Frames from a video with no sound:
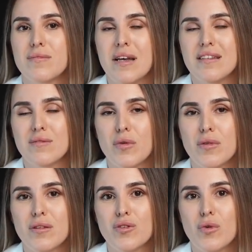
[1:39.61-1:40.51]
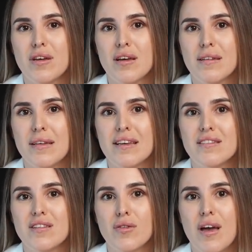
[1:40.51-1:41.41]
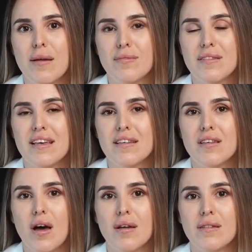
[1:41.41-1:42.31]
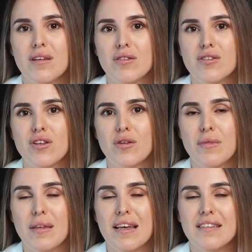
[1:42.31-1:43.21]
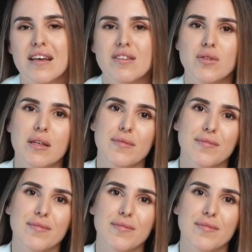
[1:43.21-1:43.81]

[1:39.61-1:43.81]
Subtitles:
Facebook, Twitter, Instagram, TikTok, YouTube, etc.